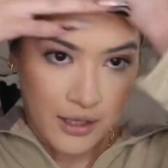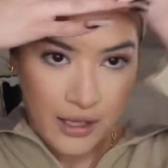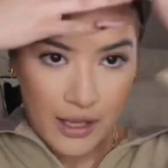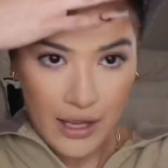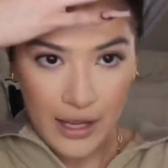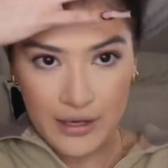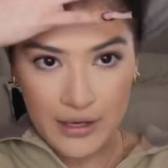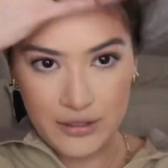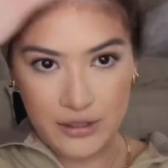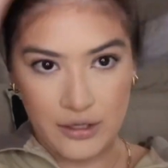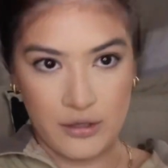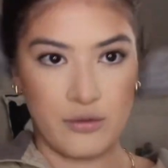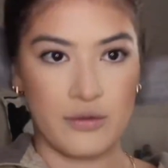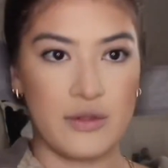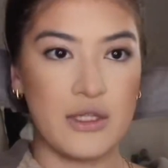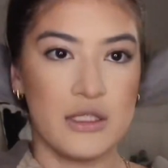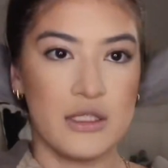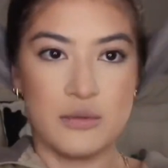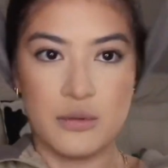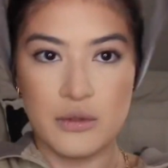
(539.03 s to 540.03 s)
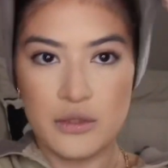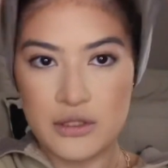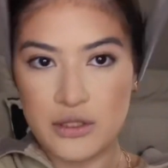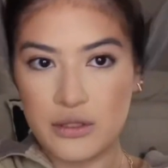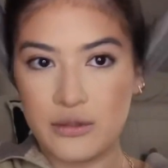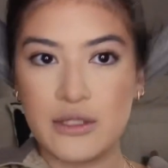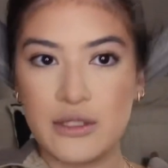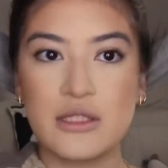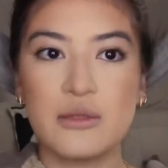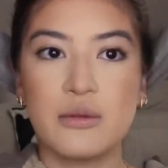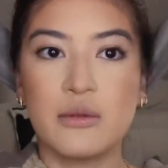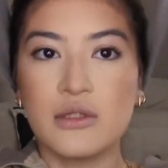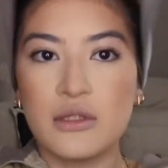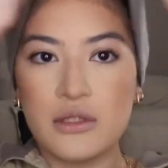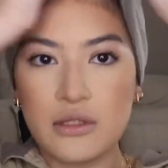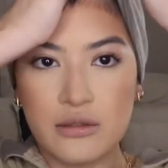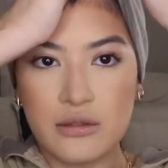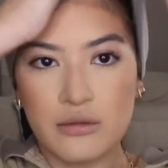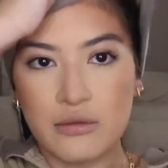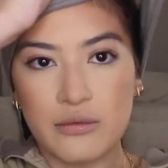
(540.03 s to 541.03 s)
I don't know. This will do. This will
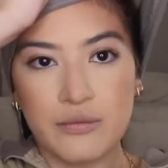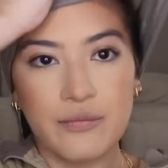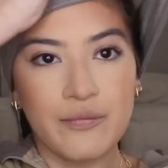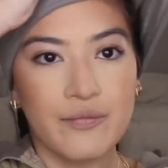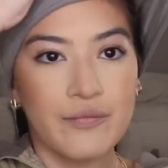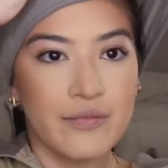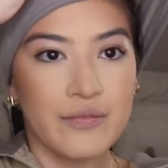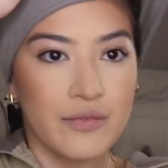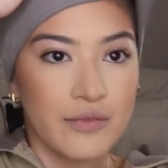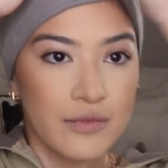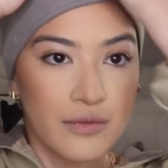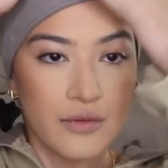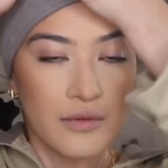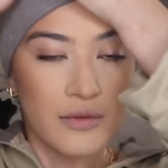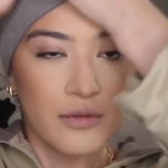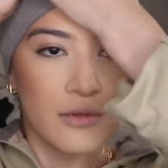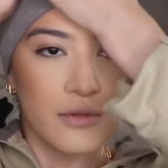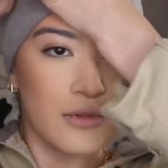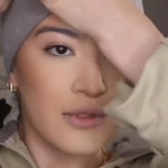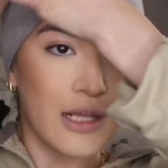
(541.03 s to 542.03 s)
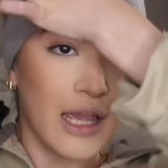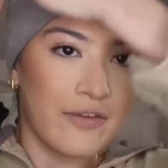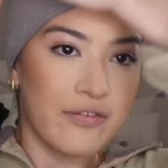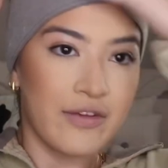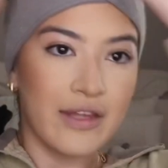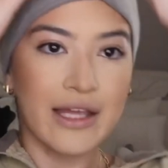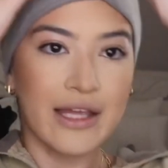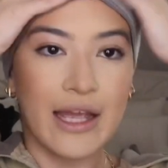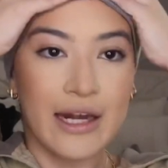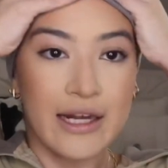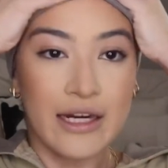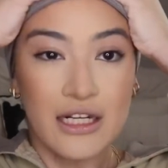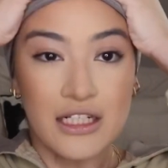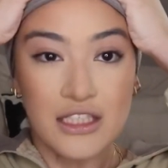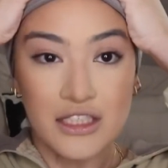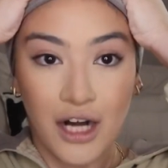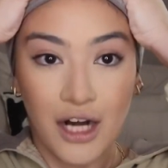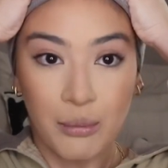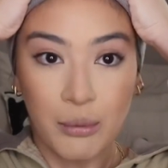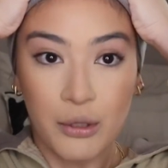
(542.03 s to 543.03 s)
do. I feel like I need to
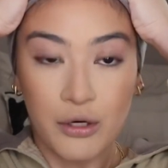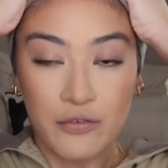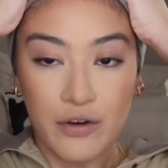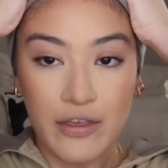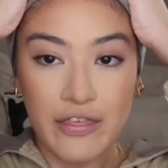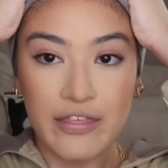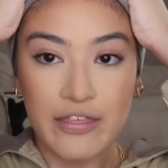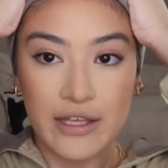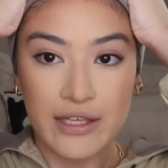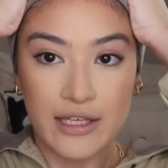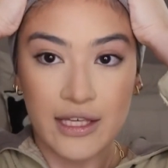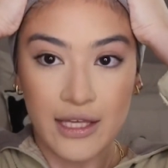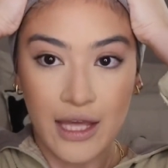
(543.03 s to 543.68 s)
stop overthinking